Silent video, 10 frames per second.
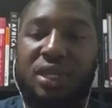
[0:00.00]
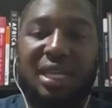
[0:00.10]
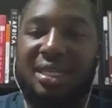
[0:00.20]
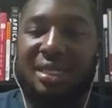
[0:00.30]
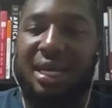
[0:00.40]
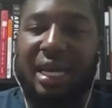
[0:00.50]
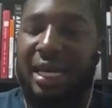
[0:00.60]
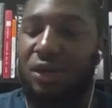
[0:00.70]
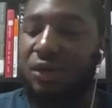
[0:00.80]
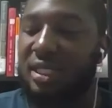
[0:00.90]
in that regard,
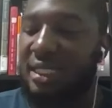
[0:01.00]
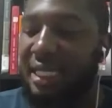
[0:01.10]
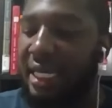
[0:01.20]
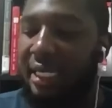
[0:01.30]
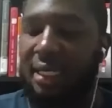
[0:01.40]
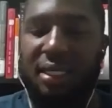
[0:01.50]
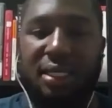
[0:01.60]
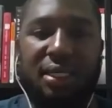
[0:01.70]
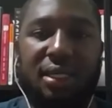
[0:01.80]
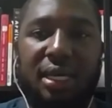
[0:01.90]
I don't see
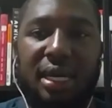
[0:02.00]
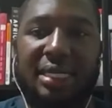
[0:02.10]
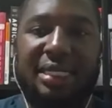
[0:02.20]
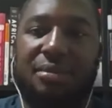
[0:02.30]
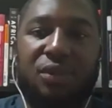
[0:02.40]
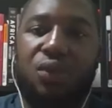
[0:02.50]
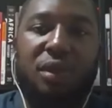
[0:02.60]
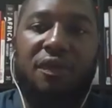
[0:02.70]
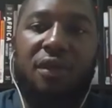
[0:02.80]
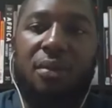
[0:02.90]
any attempt to
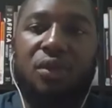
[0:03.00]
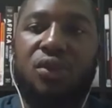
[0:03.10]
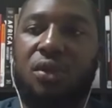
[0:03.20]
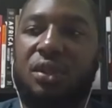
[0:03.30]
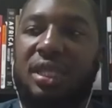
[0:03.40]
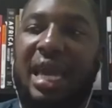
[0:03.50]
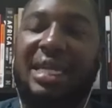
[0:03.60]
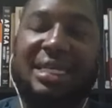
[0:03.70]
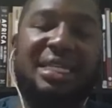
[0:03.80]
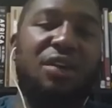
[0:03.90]
reform. So the
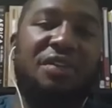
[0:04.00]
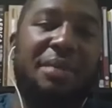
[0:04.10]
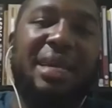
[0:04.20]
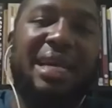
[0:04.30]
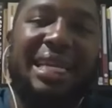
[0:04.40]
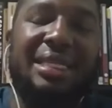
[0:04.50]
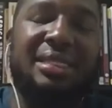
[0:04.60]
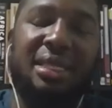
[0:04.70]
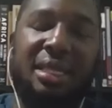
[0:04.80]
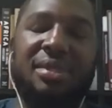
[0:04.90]
idea of them
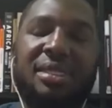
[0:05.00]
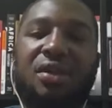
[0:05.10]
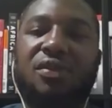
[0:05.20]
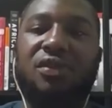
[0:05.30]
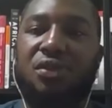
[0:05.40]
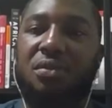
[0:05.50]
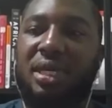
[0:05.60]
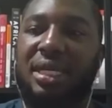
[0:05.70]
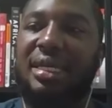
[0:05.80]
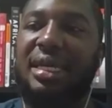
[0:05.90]
cleansing themselves, to
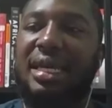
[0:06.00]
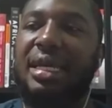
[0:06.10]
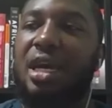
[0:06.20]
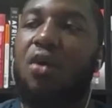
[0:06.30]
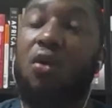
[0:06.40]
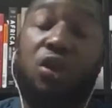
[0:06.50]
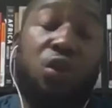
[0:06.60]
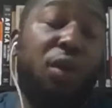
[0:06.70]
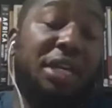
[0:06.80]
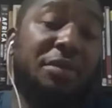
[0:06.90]
me,
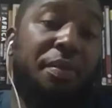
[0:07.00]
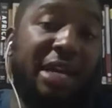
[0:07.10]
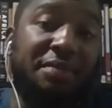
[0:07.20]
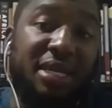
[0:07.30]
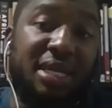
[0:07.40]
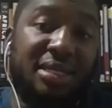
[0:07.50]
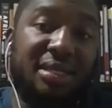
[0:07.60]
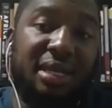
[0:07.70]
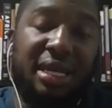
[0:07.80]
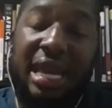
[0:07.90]
although it might be
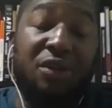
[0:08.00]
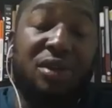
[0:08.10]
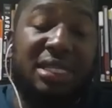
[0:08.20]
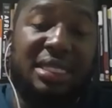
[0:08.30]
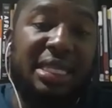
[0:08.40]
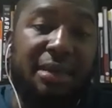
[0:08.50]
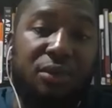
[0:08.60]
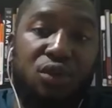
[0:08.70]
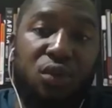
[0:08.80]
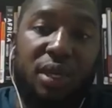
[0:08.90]
necessary, I don't see
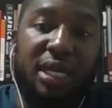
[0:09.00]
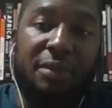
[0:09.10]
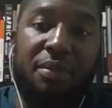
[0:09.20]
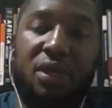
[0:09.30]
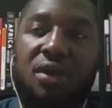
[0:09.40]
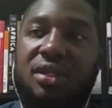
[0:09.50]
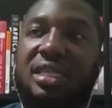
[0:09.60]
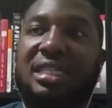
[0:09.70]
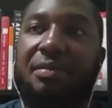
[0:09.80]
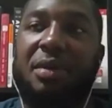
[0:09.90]
them doing it, because
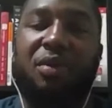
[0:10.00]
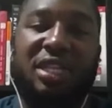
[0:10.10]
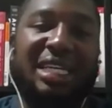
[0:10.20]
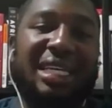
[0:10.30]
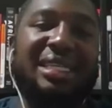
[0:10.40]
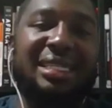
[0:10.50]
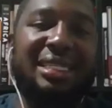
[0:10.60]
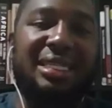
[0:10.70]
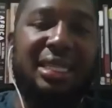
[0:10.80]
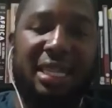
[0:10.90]
these are people that are
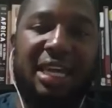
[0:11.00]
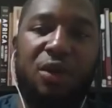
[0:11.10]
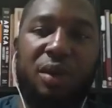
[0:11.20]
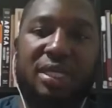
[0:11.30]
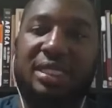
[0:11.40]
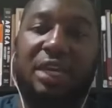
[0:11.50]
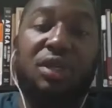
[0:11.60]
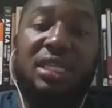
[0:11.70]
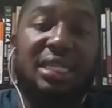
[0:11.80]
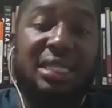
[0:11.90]
set in their ways. They
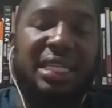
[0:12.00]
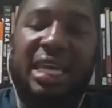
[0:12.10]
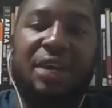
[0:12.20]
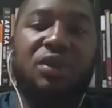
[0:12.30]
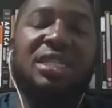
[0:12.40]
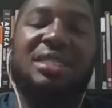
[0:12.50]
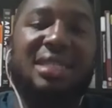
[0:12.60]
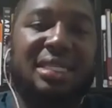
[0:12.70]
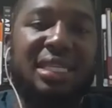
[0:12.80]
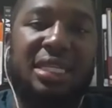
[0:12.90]
are not
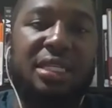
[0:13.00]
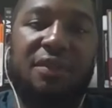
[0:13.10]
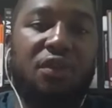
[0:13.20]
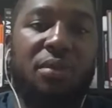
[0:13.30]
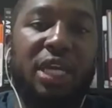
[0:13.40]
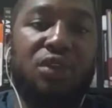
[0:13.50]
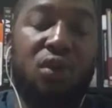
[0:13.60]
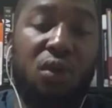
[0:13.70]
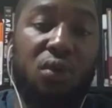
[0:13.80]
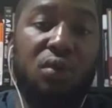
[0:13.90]
interested in reforming at
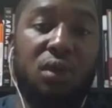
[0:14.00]
all.